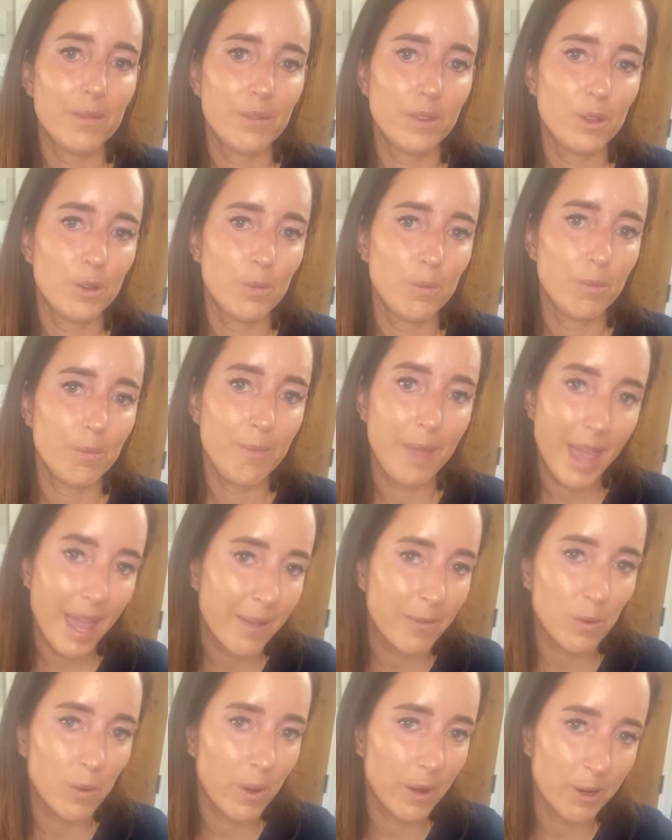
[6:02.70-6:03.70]
of you may
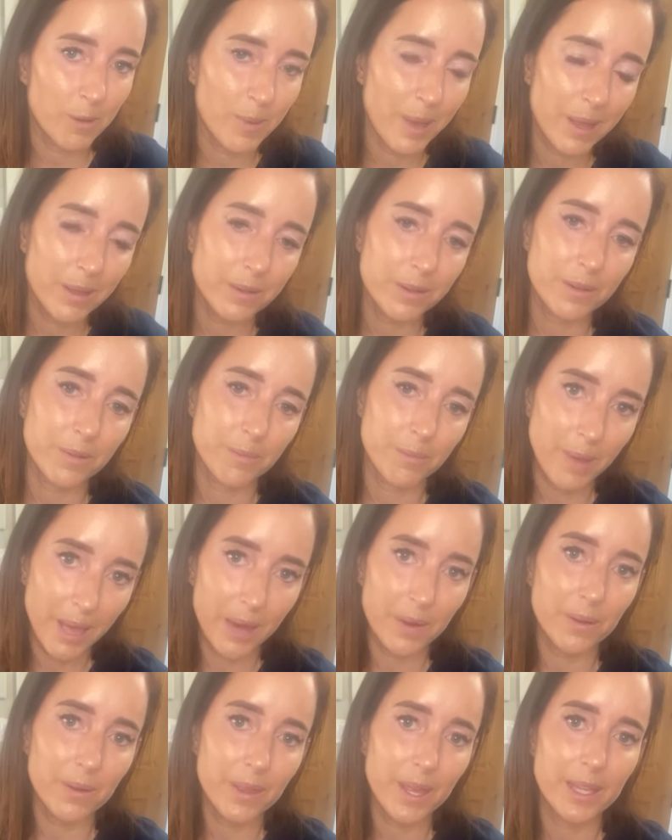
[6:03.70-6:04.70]
have a water
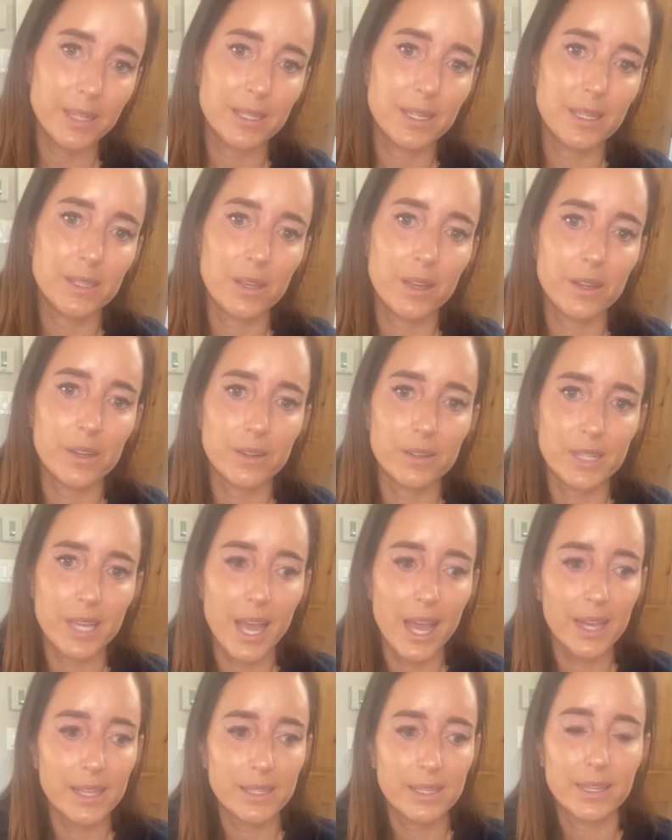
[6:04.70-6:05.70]
bottle that sits on your
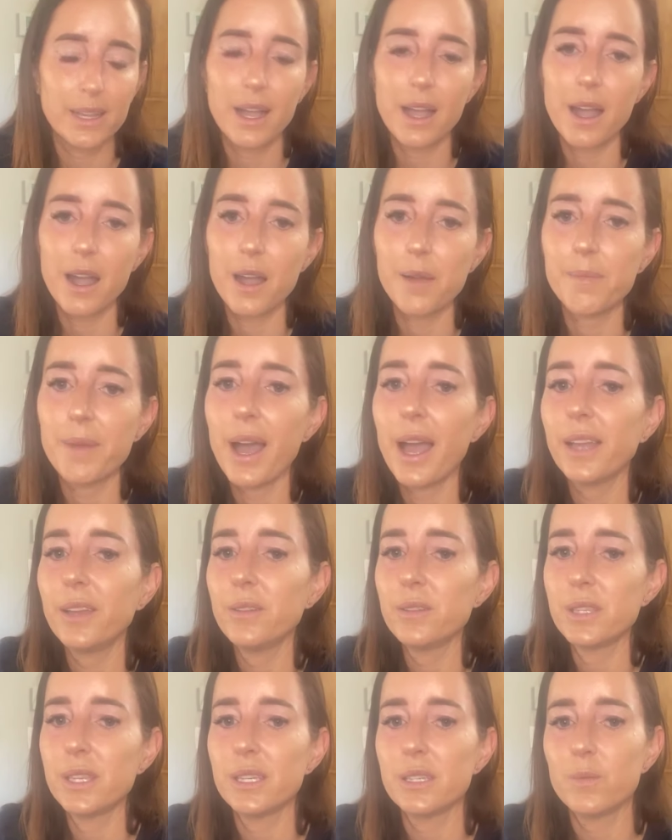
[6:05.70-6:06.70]
desk. I
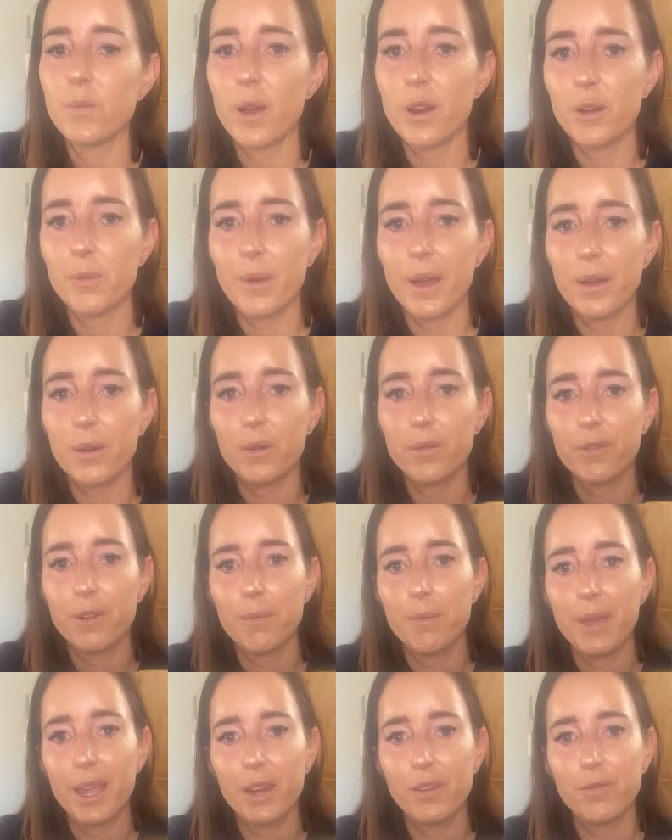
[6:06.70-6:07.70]
use this water bottle
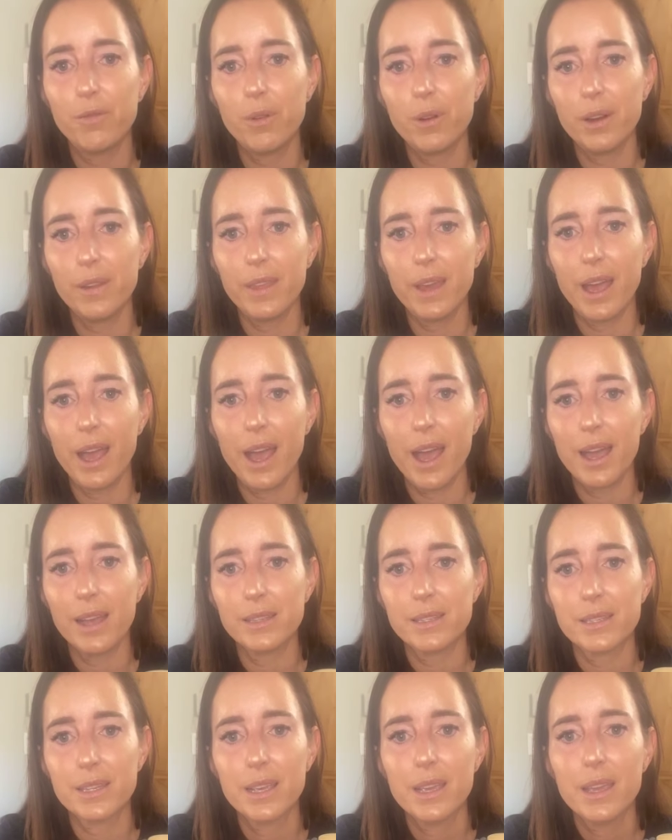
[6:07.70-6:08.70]
from Made For that
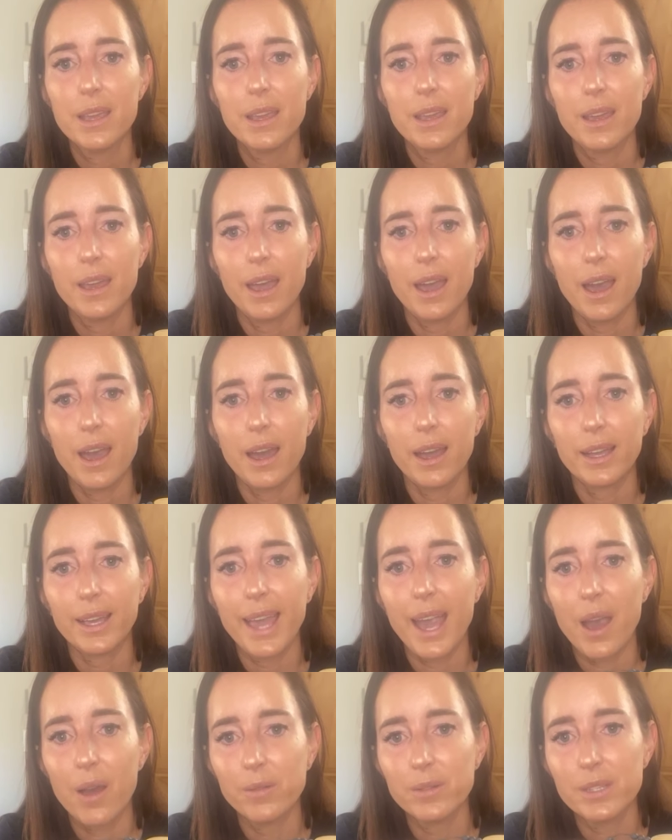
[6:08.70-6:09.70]
has
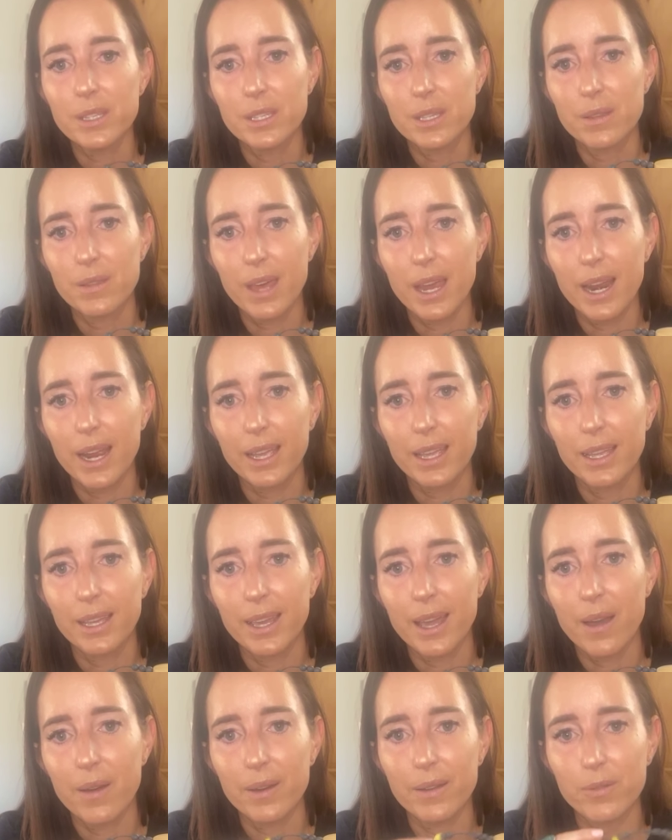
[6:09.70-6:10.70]
counts so that I can
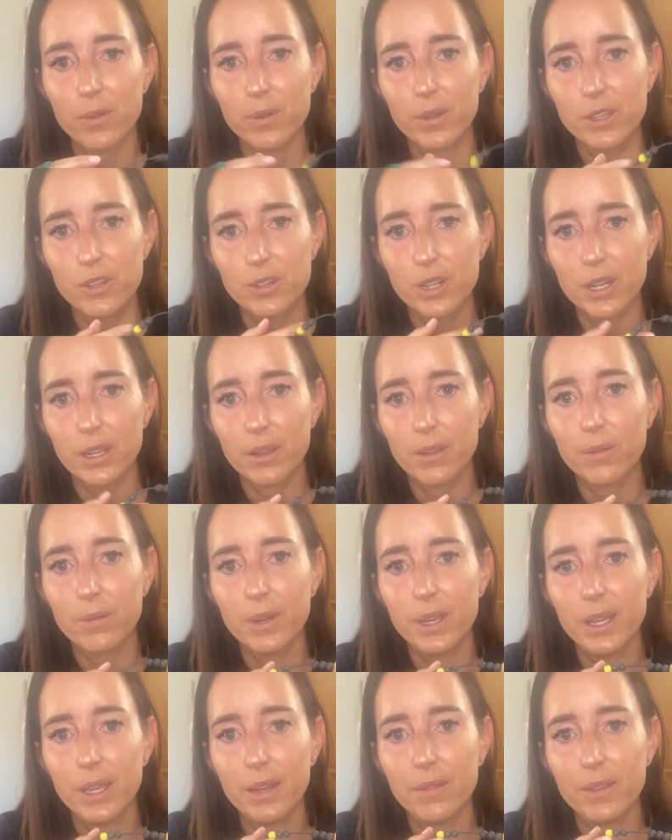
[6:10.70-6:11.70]
count. I've only drank
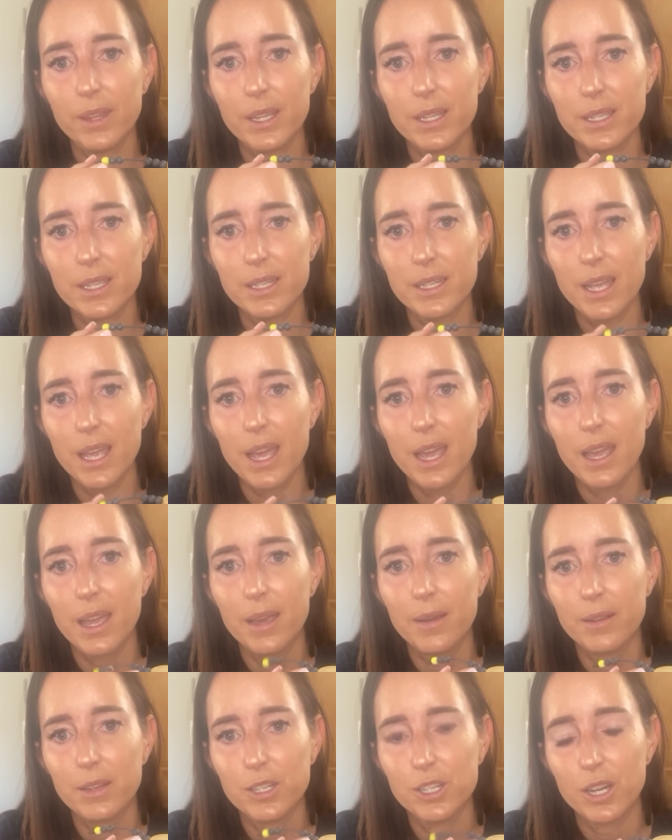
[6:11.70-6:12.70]
3 of these a
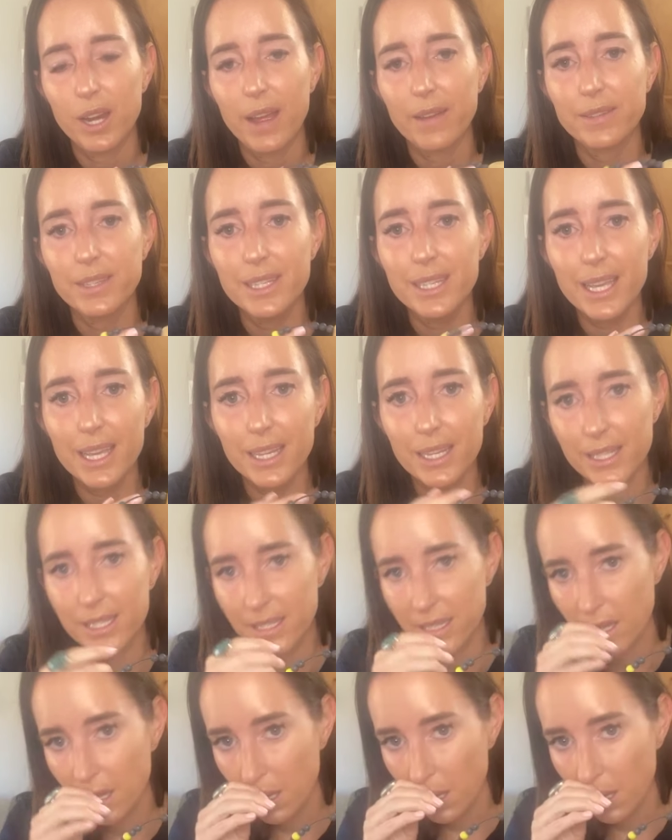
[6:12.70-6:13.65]
day. I should have 6